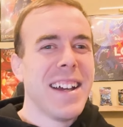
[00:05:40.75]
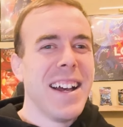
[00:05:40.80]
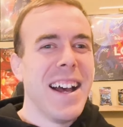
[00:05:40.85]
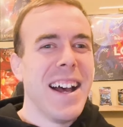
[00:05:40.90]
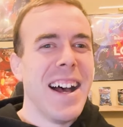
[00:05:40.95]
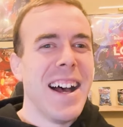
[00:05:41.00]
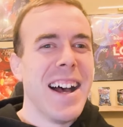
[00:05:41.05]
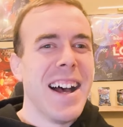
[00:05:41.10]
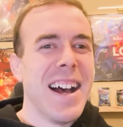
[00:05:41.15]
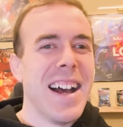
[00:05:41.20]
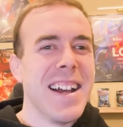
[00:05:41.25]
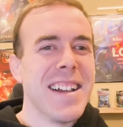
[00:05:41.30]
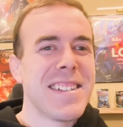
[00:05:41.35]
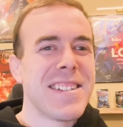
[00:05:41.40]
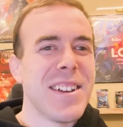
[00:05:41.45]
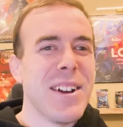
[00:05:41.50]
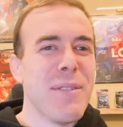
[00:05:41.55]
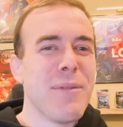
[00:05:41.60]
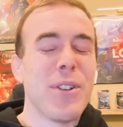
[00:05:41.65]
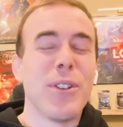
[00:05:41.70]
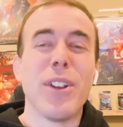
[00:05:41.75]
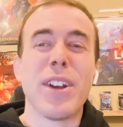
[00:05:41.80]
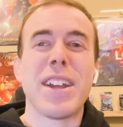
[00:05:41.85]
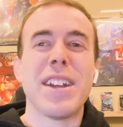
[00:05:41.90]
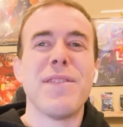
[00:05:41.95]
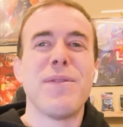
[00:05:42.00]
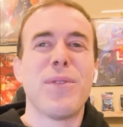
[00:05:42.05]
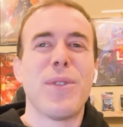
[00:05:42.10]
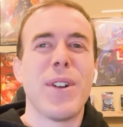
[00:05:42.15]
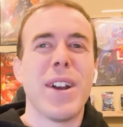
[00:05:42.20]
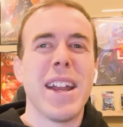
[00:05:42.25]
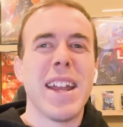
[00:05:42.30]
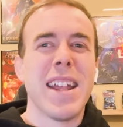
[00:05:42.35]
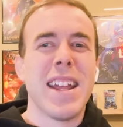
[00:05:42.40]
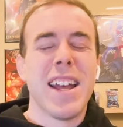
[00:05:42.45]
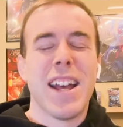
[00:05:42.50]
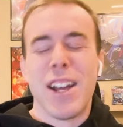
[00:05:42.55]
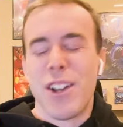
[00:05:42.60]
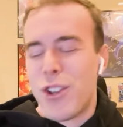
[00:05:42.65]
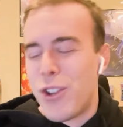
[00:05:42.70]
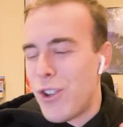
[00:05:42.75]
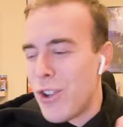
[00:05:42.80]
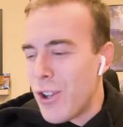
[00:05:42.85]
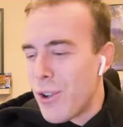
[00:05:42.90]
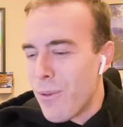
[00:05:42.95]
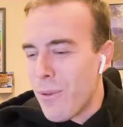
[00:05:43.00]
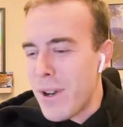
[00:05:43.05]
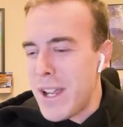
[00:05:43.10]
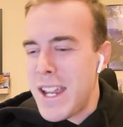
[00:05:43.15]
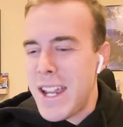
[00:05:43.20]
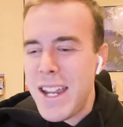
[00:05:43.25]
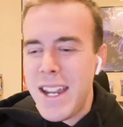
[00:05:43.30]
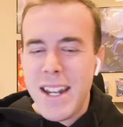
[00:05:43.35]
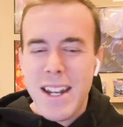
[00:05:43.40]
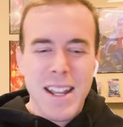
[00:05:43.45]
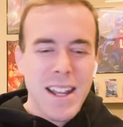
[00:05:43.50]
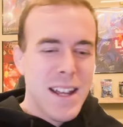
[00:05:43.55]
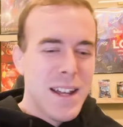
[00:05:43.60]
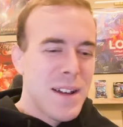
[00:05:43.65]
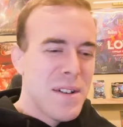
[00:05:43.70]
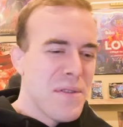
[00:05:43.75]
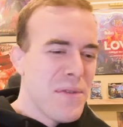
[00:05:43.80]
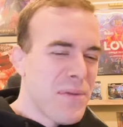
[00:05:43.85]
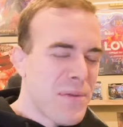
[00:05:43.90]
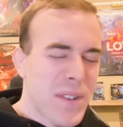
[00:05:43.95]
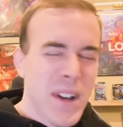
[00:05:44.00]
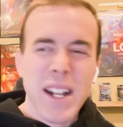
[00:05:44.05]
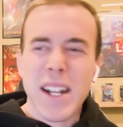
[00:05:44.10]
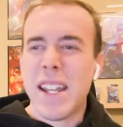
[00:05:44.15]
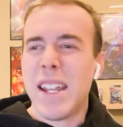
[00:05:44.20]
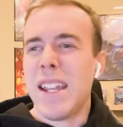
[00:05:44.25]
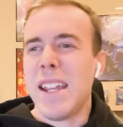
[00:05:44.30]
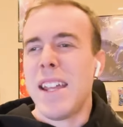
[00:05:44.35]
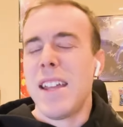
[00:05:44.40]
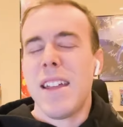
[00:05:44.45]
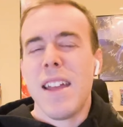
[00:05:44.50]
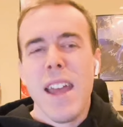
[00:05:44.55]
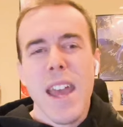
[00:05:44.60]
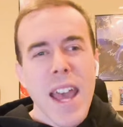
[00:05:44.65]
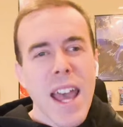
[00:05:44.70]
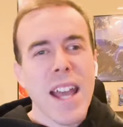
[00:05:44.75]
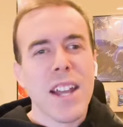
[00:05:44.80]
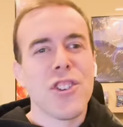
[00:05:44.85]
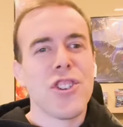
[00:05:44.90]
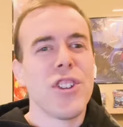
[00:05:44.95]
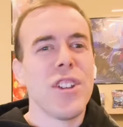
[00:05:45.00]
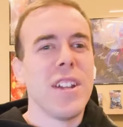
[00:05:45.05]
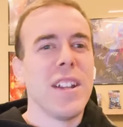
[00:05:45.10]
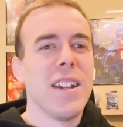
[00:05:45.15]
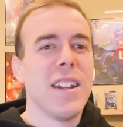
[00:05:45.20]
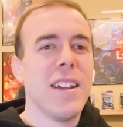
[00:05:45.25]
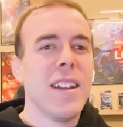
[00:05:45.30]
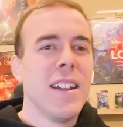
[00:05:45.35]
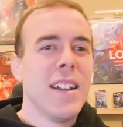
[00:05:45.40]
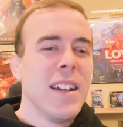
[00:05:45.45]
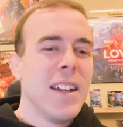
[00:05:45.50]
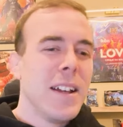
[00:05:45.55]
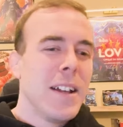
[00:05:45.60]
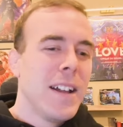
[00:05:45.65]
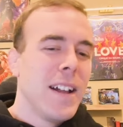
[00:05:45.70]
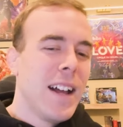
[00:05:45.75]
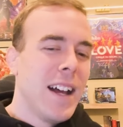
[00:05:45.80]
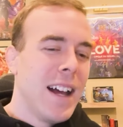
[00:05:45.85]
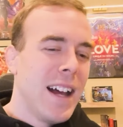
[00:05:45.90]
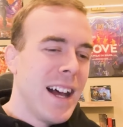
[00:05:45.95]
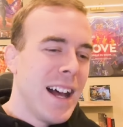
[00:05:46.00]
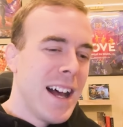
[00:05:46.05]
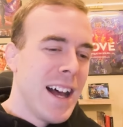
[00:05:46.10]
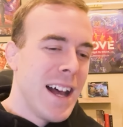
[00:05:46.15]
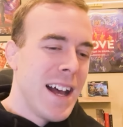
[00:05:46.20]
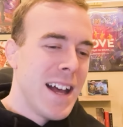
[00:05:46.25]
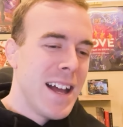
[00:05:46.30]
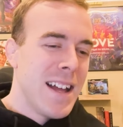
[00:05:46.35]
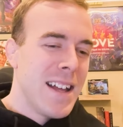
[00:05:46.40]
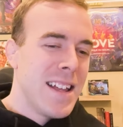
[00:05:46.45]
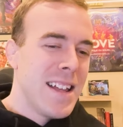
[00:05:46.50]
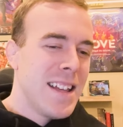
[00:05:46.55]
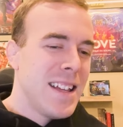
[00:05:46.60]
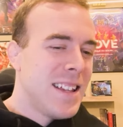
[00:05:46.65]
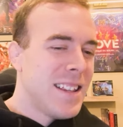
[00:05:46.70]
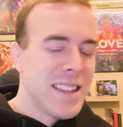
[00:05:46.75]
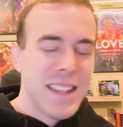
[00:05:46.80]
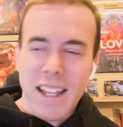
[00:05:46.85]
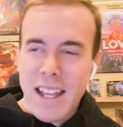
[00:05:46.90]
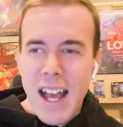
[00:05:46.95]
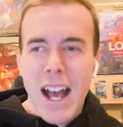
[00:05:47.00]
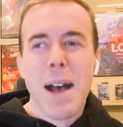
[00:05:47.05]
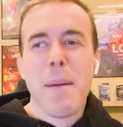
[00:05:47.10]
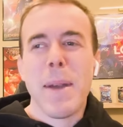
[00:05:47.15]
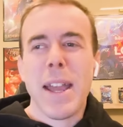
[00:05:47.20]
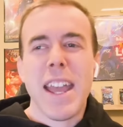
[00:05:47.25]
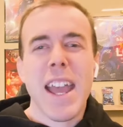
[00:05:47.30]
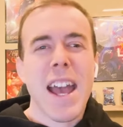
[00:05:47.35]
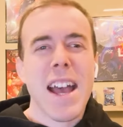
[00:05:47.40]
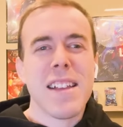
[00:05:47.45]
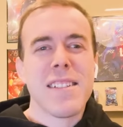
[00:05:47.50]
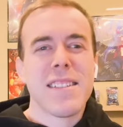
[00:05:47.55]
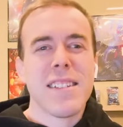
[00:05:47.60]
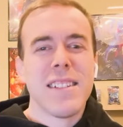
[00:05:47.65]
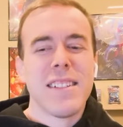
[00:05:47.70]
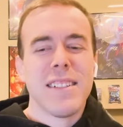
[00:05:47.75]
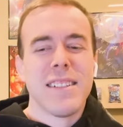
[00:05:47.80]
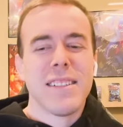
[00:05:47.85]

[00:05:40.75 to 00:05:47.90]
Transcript: Uh, so if you're yeah. looking for a, a, good read, funny action, uh, the comic has it.